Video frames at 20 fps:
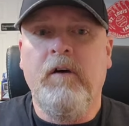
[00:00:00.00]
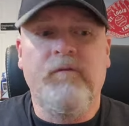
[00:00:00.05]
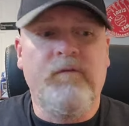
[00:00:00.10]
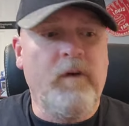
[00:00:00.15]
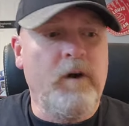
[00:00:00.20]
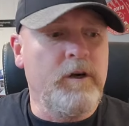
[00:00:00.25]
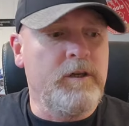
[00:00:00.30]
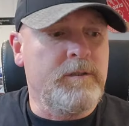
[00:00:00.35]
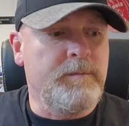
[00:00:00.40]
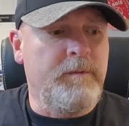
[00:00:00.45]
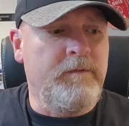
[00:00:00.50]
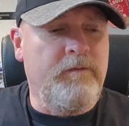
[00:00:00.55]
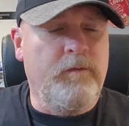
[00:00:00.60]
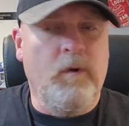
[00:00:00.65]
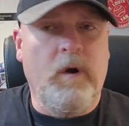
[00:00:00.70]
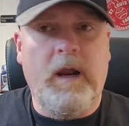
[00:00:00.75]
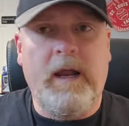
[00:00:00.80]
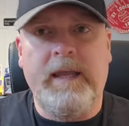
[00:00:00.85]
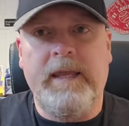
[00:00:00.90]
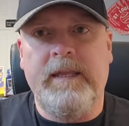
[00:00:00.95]
first,
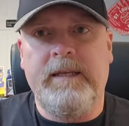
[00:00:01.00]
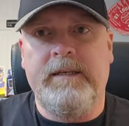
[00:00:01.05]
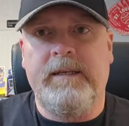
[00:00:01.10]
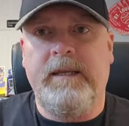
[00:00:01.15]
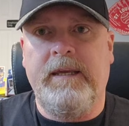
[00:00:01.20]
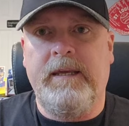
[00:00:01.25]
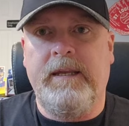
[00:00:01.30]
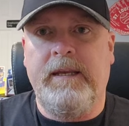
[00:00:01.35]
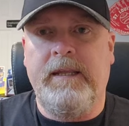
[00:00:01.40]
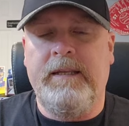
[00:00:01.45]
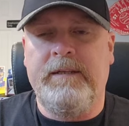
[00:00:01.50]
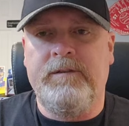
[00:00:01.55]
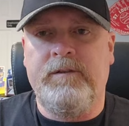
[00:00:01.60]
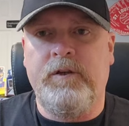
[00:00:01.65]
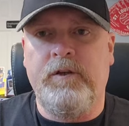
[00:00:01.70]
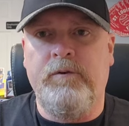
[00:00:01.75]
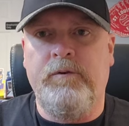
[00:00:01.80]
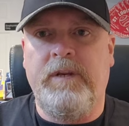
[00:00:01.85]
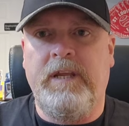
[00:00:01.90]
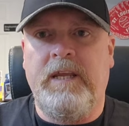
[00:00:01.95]
before I get digging in
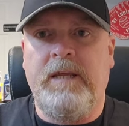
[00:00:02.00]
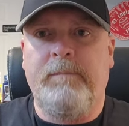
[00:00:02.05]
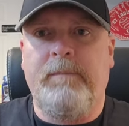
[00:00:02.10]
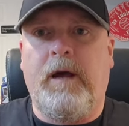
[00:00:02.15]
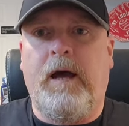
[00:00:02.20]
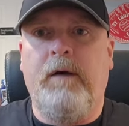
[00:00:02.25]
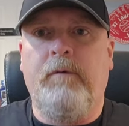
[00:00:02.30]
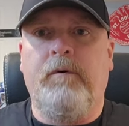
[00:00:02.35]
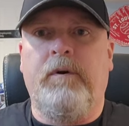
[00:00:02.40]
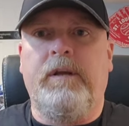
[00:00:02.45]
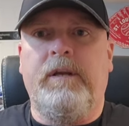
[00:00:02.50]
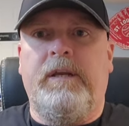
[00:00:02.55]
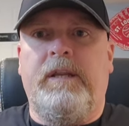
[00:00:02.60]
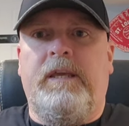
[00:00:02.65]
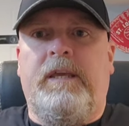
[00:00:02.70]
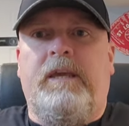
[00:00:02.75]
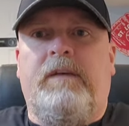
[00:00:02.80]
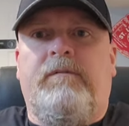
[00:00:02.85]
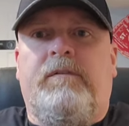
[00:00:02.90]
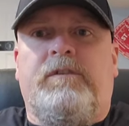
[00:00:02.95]
too deep, I wanted to
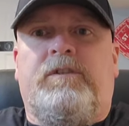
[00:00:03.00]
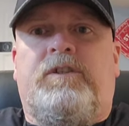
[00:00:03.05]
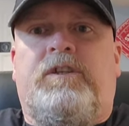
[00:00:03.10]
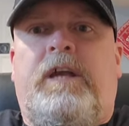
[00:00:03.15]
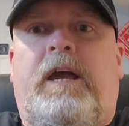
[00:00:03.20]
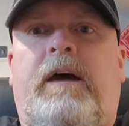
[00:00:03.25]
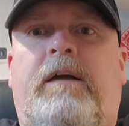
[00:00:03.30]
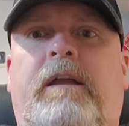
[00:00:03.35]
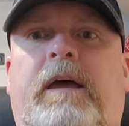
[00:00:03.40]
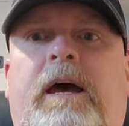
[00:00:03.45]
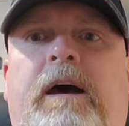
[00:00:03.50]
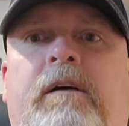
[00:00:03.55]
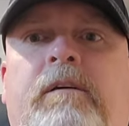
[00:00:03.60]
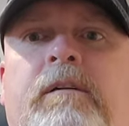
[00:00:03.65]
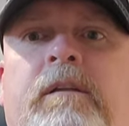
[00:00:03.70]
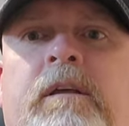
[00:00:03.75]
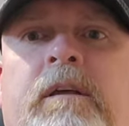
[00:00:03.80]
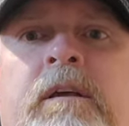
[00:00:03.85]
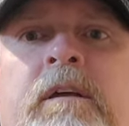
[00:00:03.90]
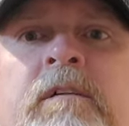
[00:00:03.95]
give a shout
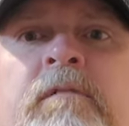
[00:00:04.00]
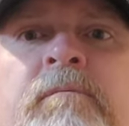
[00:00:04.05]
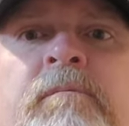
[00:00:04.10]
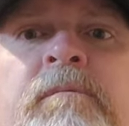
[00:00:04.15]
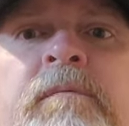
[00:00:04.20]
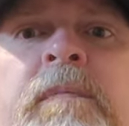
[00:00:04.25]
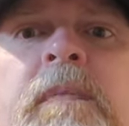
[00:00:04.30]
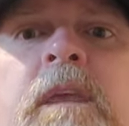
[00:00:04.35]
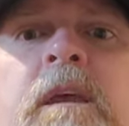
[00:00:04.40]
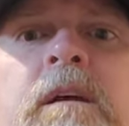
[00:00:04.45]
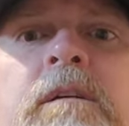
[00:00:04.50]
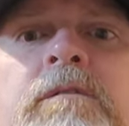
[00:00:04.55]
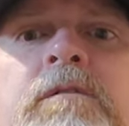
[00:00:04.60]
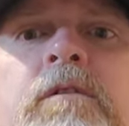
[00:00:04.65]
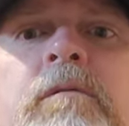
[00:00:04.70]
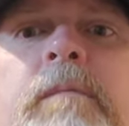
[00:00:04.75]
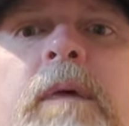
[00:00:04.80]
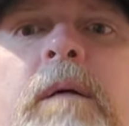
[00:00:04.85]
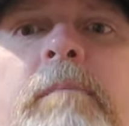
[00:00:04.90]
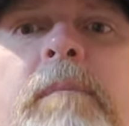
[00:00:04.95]
out
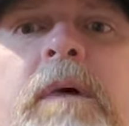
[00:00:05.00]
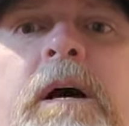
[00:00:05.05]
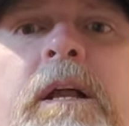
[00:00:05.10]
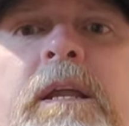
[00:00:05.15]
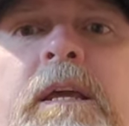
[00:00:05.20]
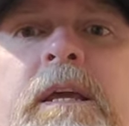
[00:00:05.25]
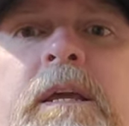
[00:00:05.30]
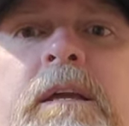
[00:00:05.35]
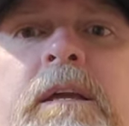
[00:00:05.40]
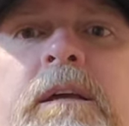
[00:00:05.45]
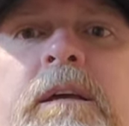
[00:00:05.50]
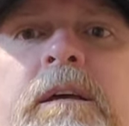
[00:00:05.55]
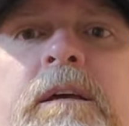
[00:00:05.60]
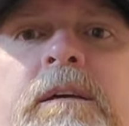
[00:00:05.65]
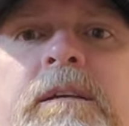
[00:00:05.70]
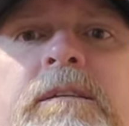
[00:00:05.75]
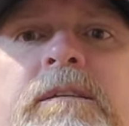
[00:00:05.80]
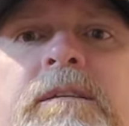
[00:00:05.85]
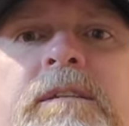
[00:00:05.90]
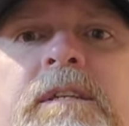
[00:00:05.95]
to my buddy
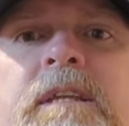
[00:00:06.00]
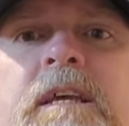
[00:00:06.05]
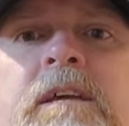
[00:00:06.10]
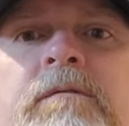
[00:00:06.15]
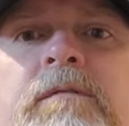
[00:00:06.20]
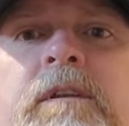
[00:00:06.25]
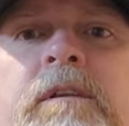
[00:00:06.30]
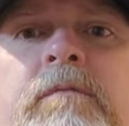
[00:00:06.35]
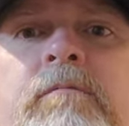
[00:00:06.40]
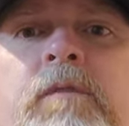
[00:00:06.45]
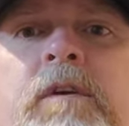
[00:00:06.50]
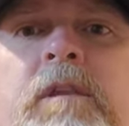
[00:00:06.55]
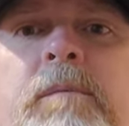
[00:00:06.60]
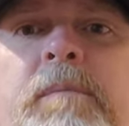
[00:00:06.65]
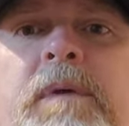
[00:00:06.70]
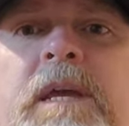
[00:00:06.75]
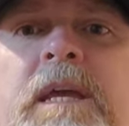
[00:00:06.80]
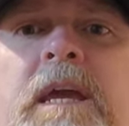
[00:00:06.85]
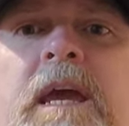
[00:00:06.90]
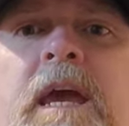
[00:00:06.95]
Steven with a
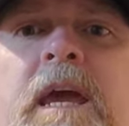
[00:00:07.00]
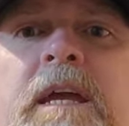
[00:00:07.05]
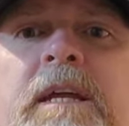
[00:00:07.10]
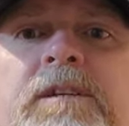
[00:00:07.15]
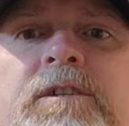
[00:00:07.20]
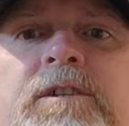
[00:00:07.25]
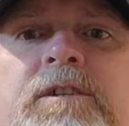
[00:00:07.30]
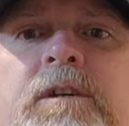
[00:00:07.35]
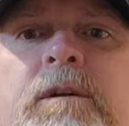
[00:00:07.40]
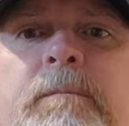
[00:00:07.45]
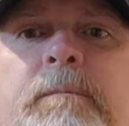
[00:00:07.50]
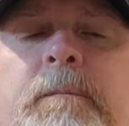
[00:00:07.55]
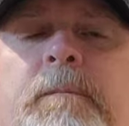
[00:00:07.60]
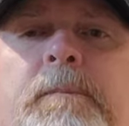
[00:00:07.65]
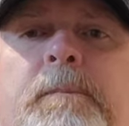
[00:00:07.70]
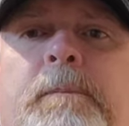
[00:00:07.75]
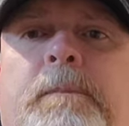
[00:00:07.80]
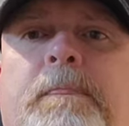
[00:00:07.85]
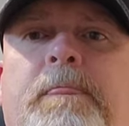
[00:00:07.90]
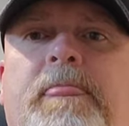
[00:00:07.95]
PH.
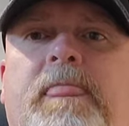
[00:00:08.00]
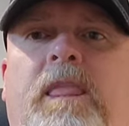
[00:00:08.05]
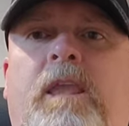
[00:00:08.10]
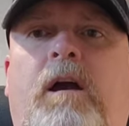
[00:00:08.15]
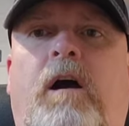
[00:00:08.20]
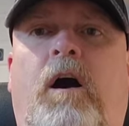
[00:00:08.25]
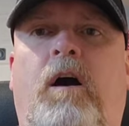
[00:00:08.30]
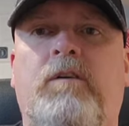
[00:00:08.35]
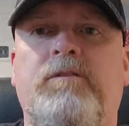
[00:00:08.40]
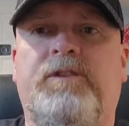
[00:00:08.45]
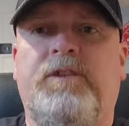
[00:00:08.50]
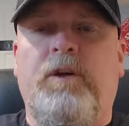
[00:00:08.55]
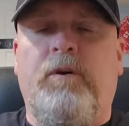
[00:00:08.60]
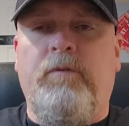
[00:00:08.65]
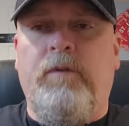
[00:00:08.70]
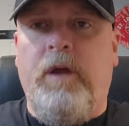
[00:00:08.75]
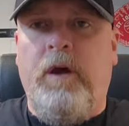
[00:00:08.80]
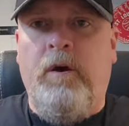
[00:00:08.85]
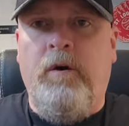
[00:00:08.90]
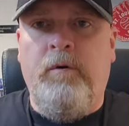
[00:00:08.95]
Also
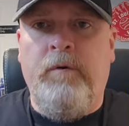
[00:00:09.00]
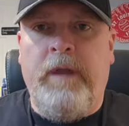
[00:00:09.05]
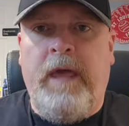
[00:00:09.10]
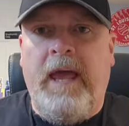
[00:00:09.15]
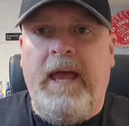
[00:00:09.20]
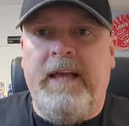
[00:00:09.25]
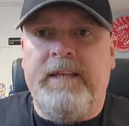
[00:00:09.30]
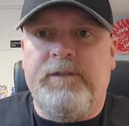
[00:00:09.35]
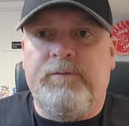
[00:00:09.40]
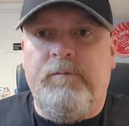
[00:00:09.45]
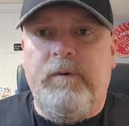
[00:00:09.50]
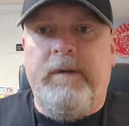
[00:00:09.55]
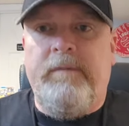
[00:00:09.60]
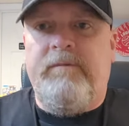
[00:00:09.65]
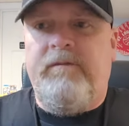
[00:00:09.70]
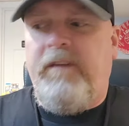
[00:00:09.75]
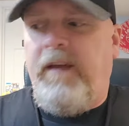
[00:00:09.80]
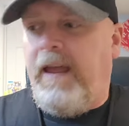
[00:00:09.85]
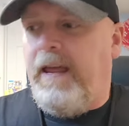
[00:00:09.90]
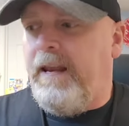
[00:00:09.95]
known as
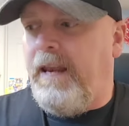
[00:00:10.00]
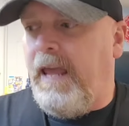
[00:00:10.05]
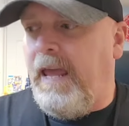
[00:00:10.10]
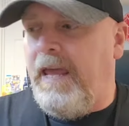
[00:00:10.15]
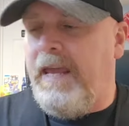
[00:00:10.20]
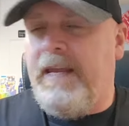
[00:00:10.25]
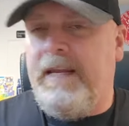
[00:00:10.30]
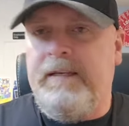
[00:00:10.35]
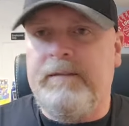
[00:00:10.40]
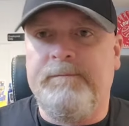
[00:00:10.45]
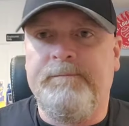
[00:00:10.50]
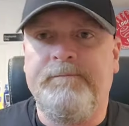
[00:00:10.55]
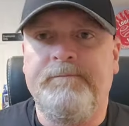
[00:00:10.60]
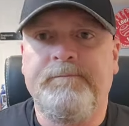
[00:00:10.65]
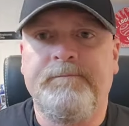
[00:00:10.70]
RipFan8.